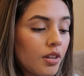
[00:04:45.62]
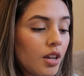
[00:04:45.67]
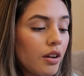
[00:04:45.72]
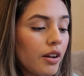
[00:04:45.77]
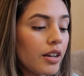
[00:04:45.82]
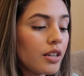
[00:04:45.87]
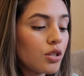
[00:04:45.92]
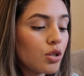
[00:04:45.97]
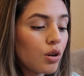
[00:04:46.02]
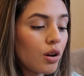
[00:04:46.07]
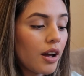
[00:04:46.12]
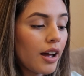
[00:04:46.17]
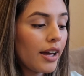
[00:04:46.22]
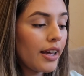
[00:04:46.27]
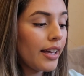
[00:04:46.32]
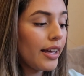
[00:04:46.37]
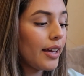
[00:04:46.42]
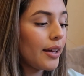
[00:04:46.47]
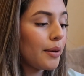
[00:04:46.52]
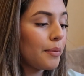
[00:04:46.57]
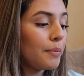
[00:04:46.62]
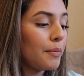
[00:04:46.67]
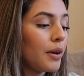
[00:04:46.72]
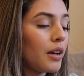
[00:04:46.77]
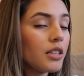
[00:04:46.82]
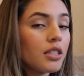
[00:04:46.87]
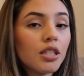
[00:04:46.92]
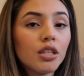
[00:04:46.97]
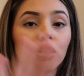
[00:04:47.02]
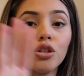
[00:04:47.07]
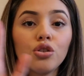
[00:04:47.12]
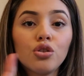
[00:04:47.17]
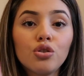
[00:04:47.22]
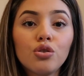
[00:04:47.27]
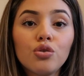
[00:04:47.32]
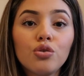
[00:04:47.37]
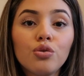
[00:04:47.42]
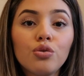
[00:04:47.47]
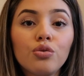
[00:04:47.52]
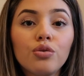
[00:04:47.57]
Okay, so I am about to
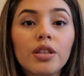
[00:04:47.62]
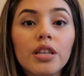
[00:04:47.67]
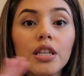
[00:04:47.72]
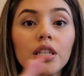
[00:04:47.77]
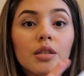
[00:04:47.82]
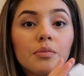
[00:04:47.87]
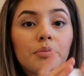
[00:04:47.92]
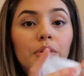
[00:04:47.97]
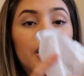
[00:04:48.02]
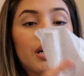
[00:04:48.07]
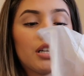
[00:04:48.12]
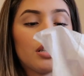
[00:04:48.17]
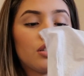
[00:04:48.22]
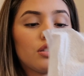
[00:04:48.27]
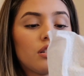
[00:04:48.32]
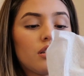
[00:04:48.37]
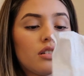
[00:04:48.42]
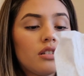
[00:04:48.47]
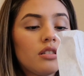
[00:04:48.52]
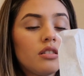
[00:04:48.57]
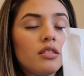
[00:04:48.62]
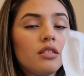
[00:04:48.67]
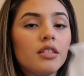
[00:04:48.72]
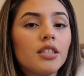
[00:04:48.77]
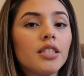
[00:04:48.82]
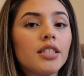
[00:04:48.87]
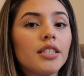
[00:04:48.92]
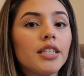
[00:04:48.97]
do these press-ons.